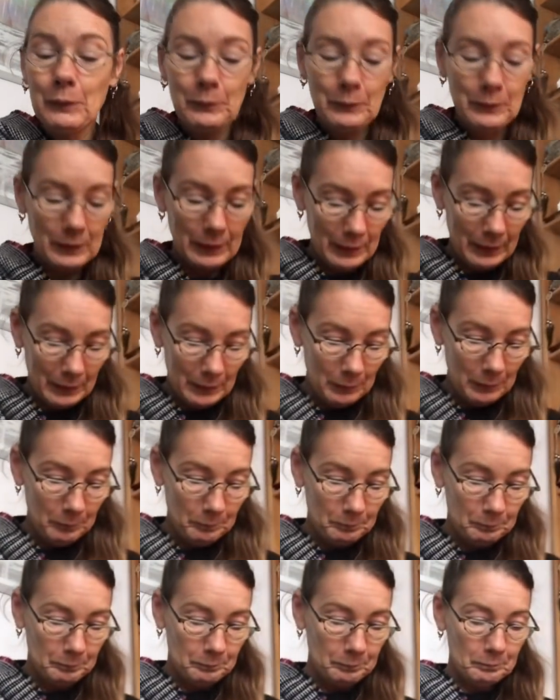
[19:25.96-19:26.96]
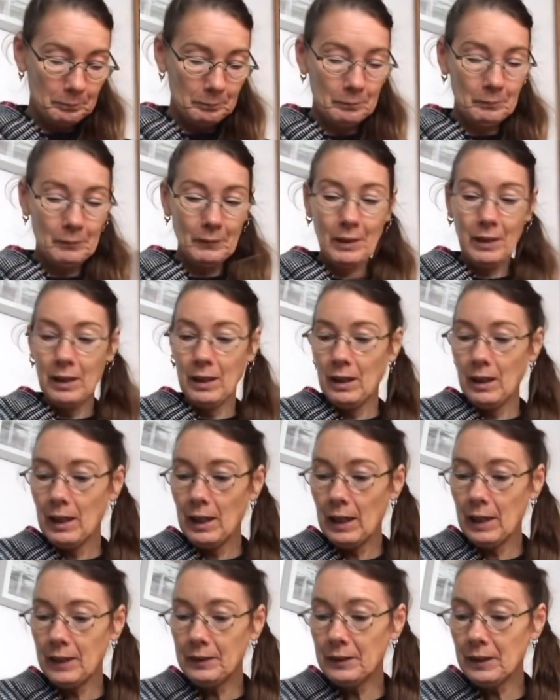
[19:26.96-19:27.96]
Okay,
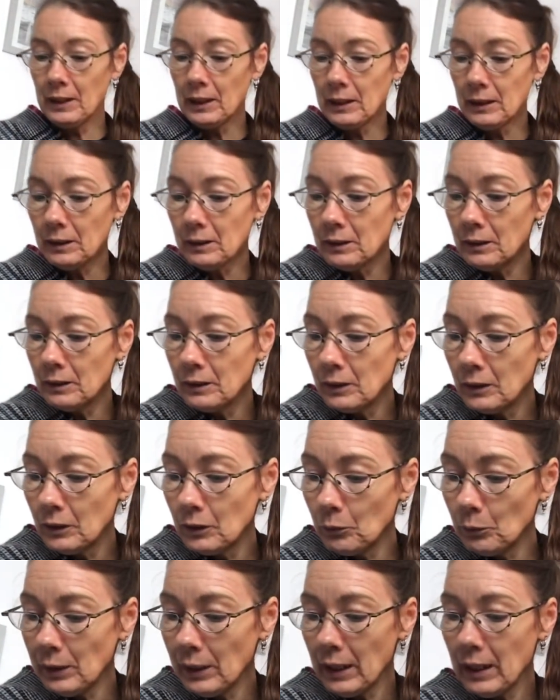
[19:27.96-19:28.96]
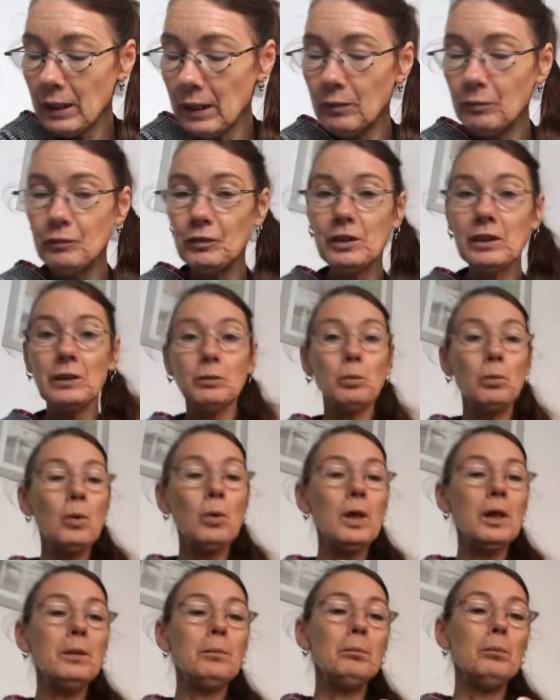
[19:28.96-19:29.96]
and then we have just
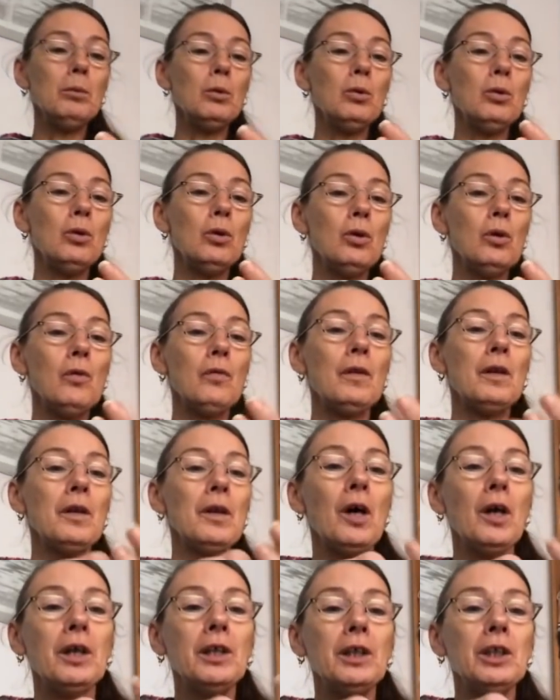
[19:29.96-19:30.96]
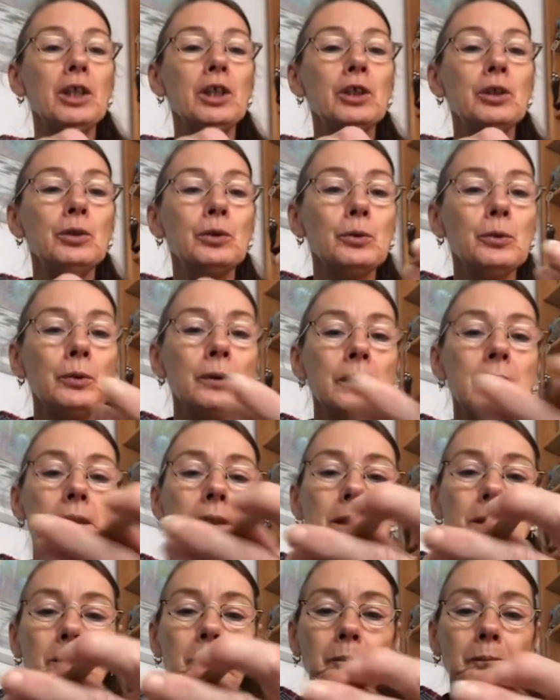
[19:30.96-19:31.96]
one more that I
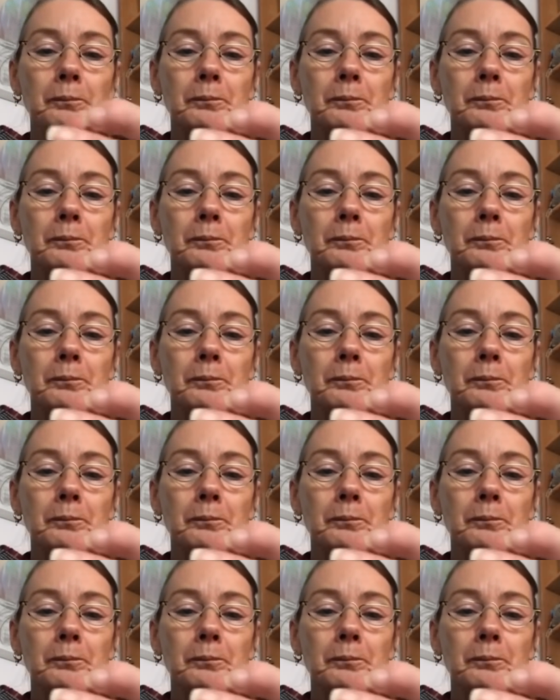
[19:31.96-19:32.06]
use,